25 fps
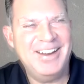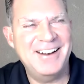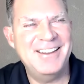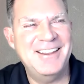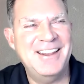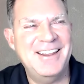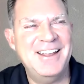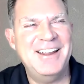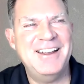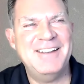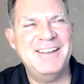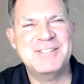
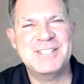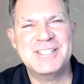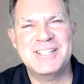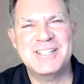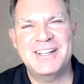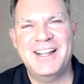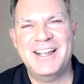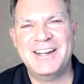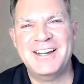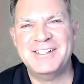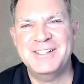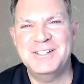and they have
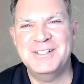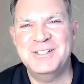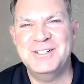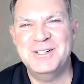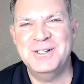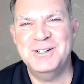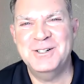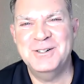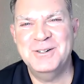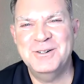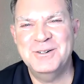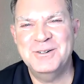selected
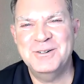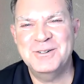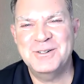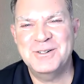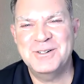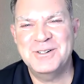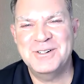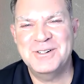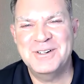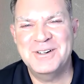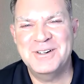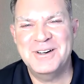you
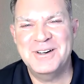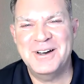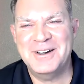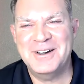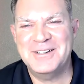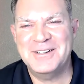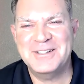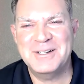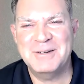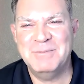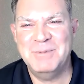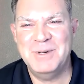
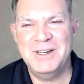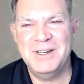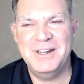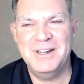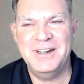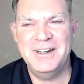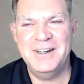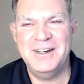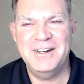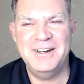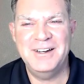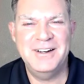to
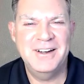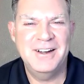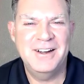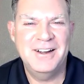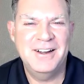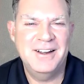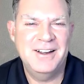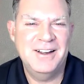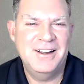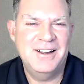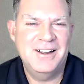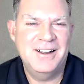be
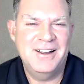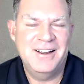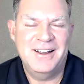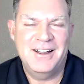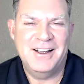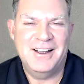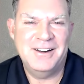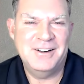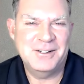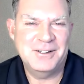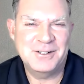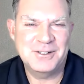
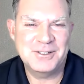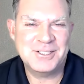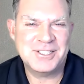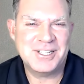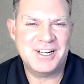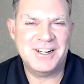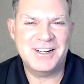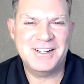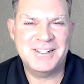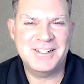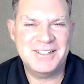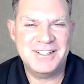a
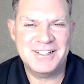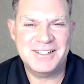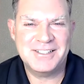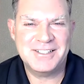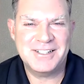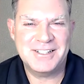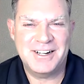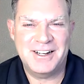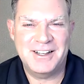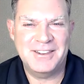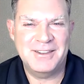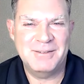
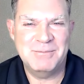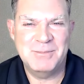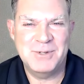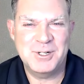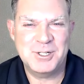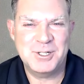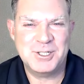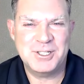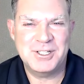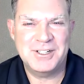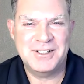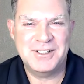neuroscientist on the
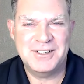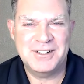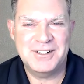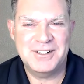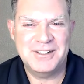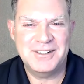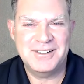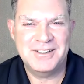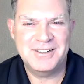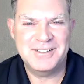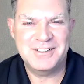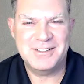mission
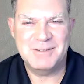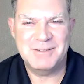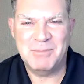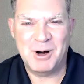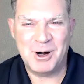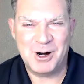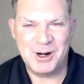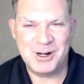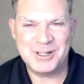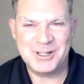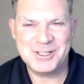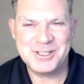to
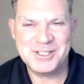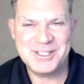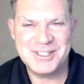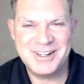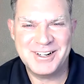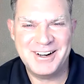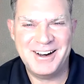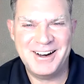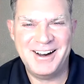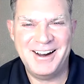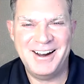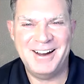Mars.
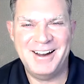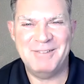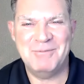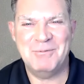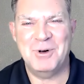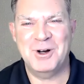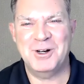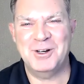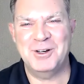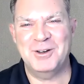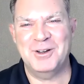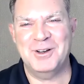
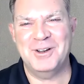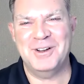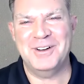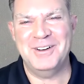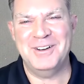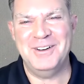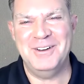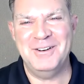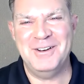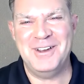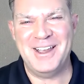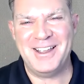And when
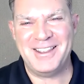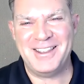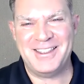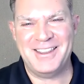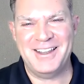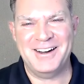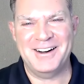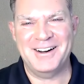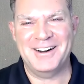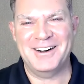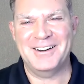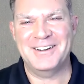you
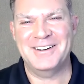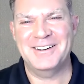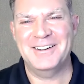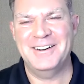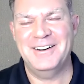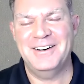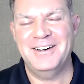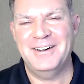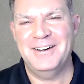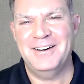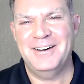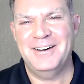get there,